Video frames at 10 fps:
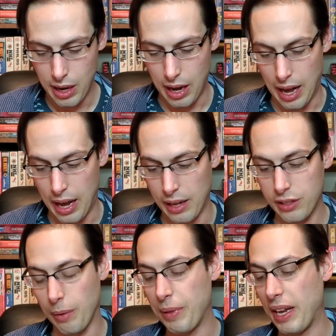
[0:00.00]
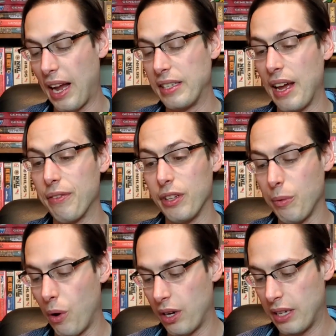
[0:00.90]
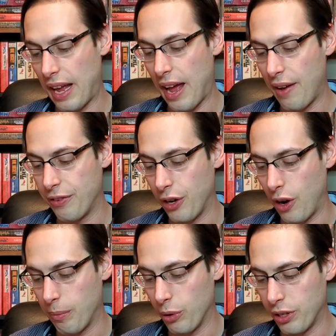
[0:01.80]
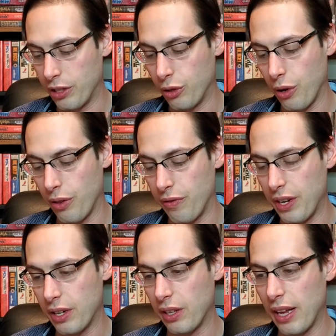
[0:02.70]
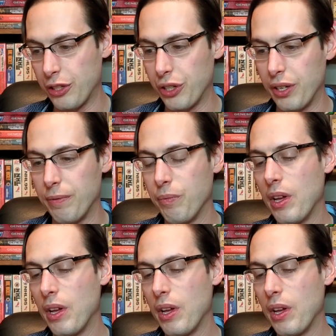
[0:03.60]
Uh, something I definitely wanted to have. You know, I'm looking to grow the Vita collection.